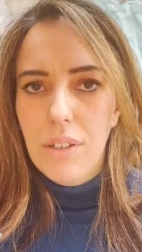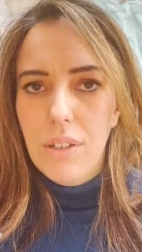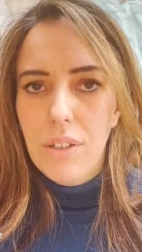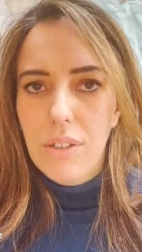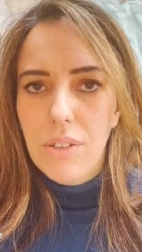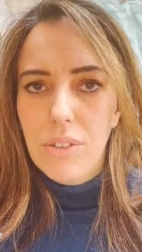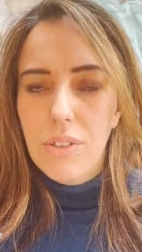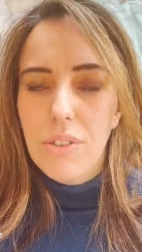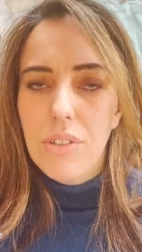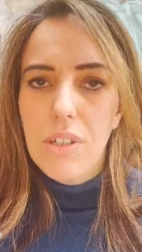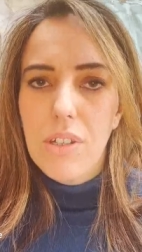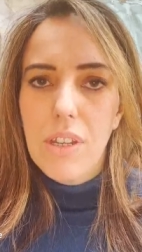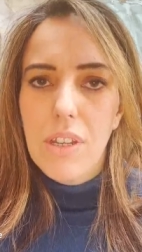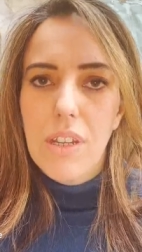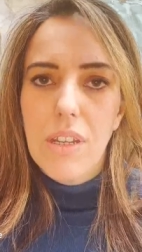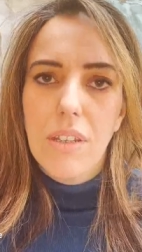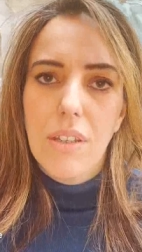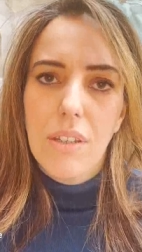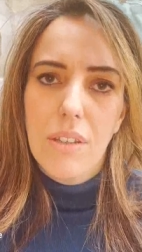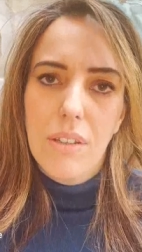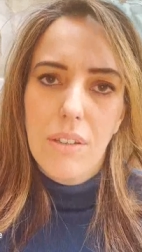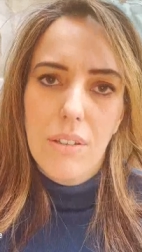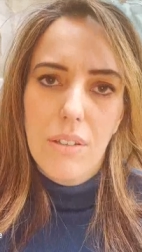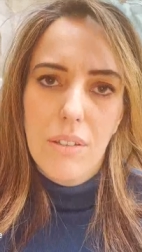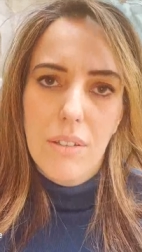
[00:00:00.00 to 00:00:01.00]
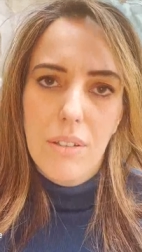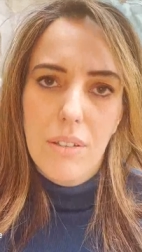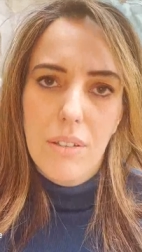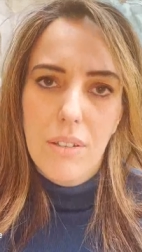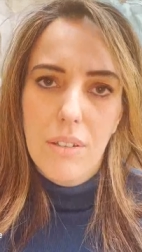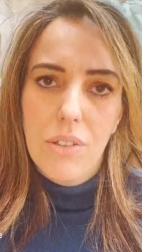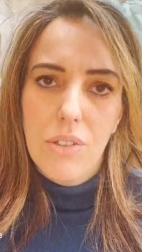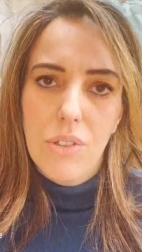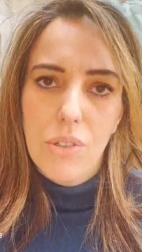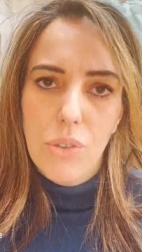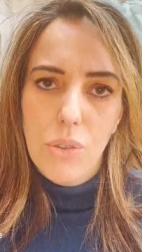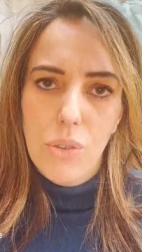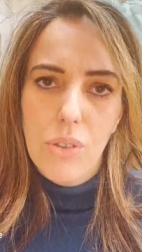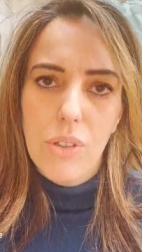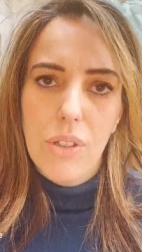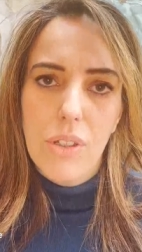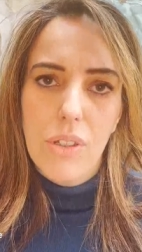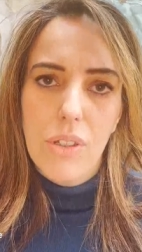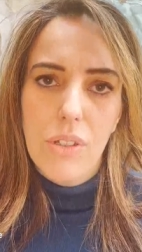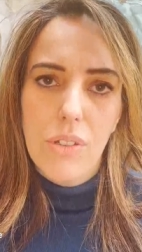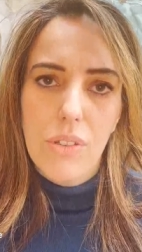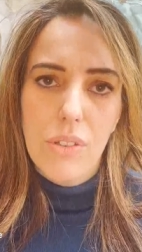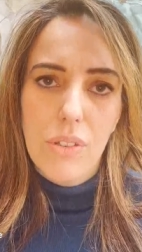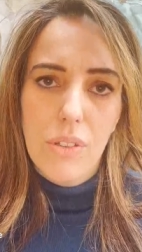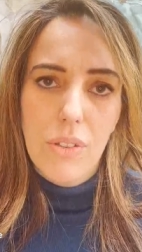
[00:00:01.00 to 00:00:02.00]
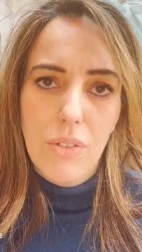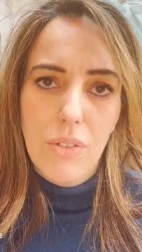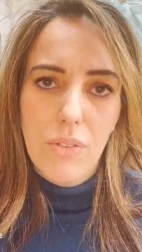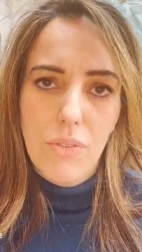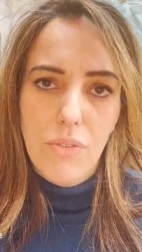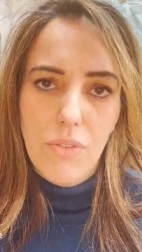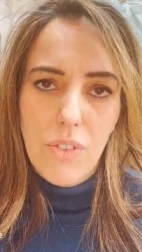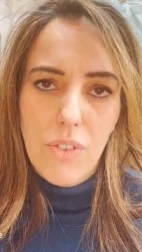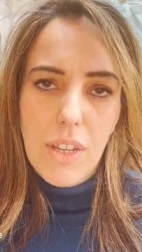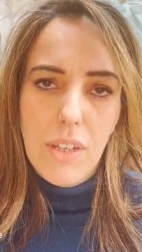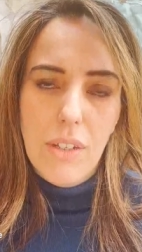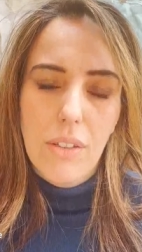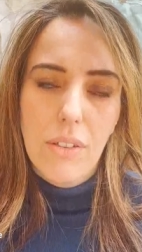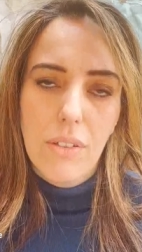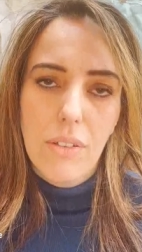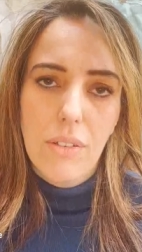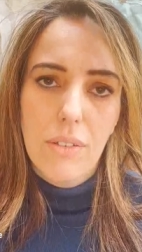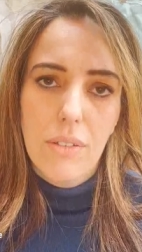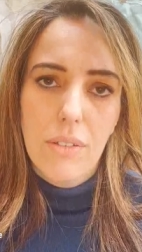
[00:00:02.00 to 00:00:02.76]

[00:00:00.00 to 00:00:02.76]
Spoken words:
to take Julian's fate